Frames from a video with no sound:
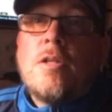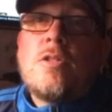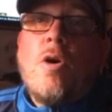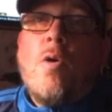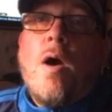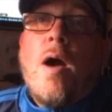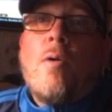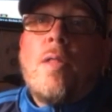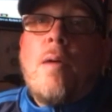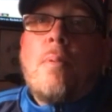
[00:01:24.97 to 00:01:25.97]
So, how
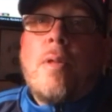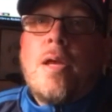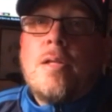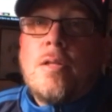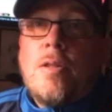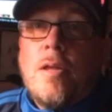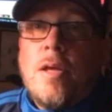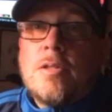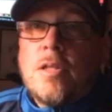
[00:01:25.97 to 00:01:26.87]
will that play into things?